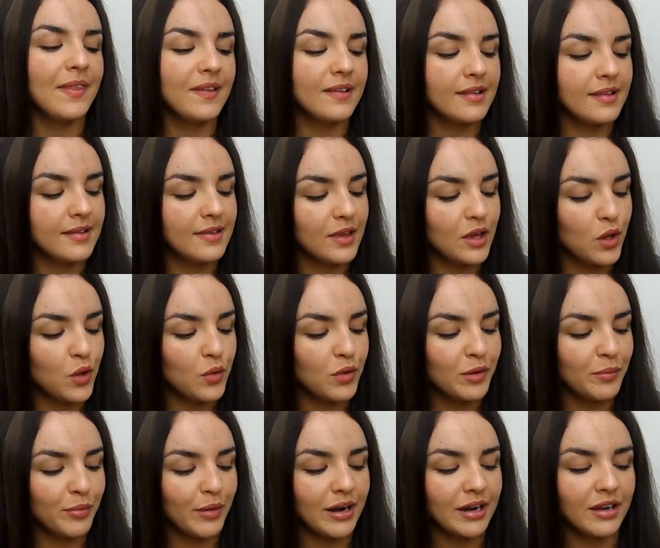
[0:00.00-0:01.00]
and this is the
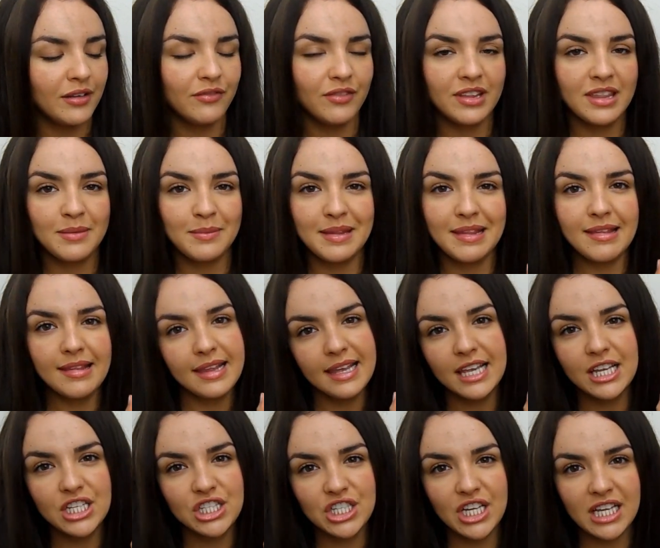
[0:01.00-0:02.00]
Una Brennan Vitamin
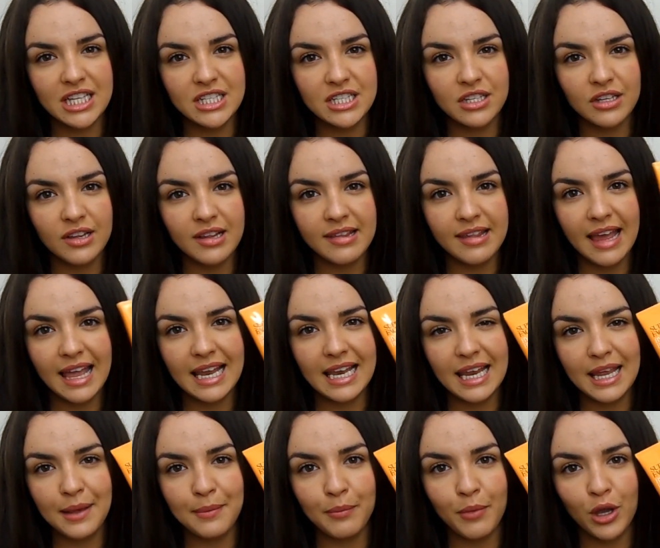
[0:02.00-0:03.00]
C Gentle
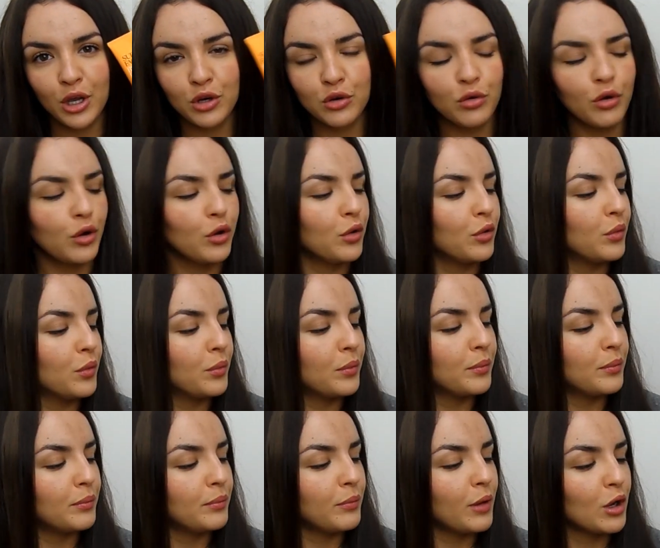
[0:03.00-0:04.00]
Daily Micro
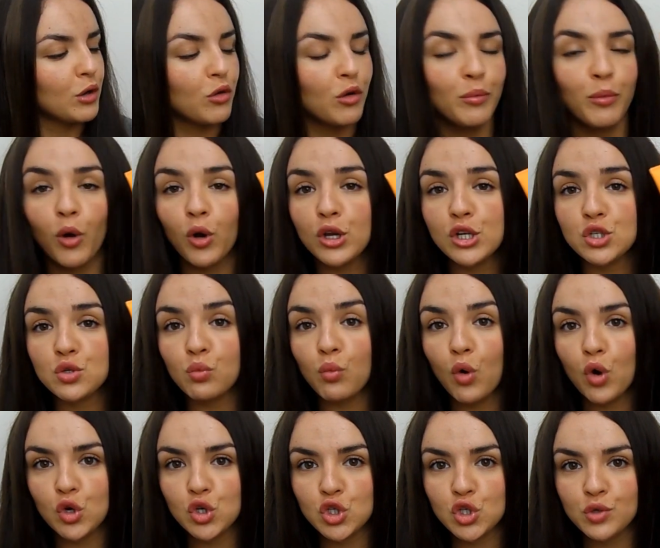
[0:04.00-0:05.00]
Micro Polish
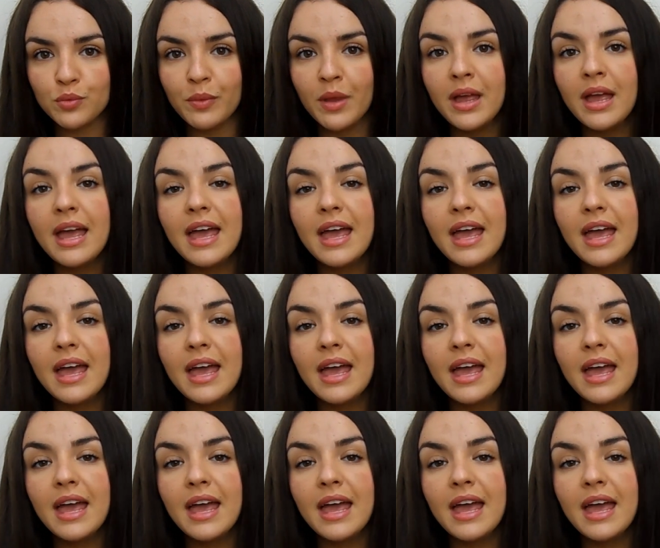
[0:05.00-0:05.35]
Wash.